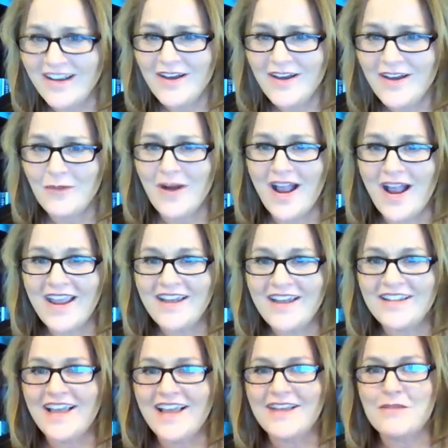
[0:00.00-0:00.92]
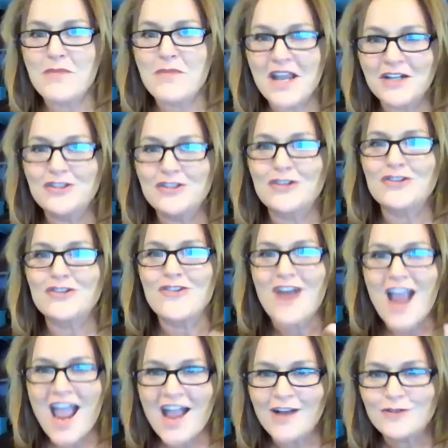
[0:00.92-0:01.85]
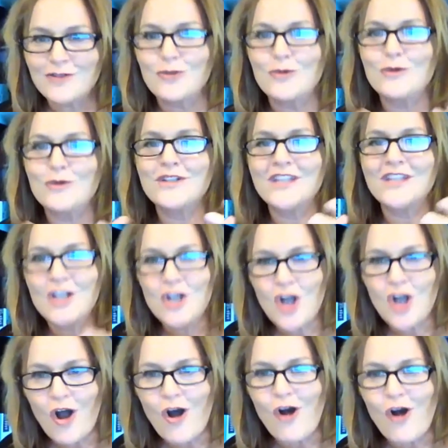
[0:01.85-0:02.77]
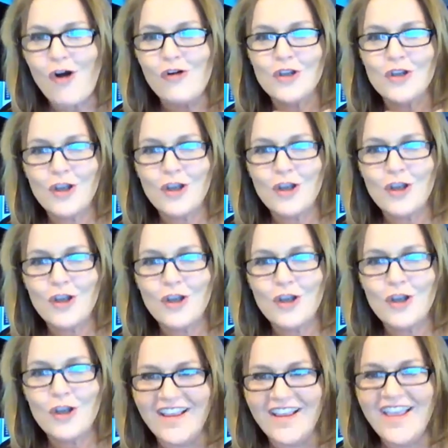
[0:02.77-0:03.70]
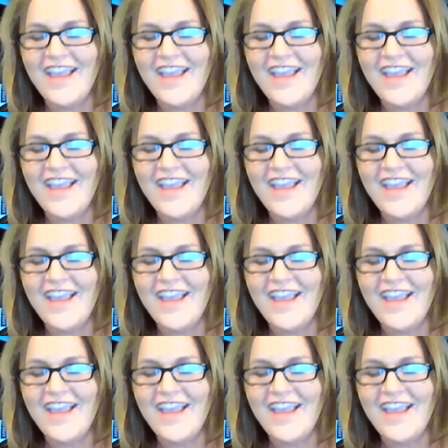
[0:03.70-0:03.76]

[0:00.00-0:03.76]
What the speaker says: right? Like managers are actually call coaching.